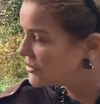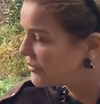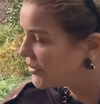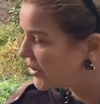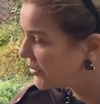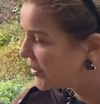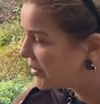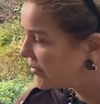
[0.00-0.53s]

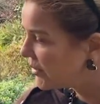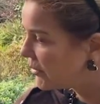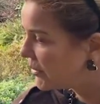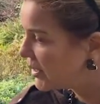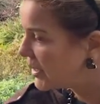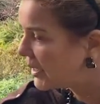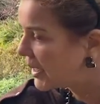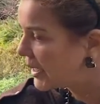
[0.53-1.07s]
very,
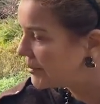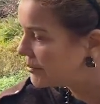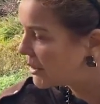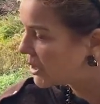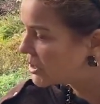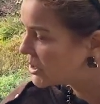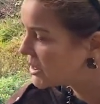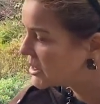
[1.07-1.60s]
very
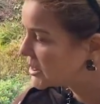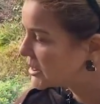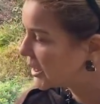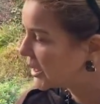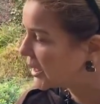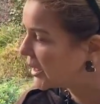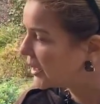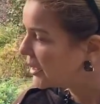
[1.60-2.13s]
artistic
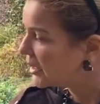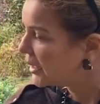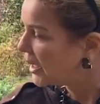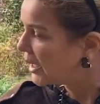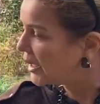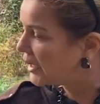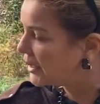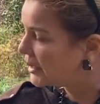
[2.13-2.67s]

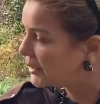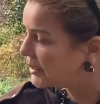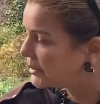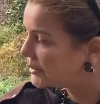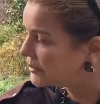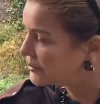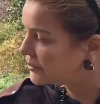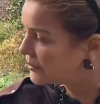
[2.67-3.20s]
uh,